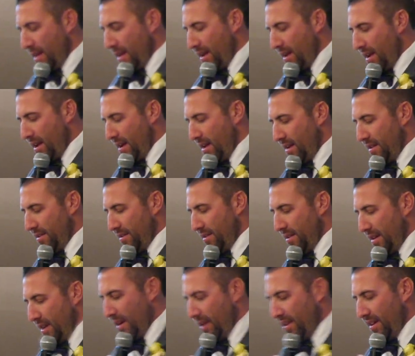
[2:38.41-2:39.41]
And
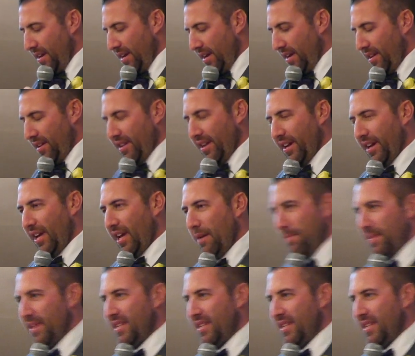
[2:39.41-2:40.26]
I'm gonna keep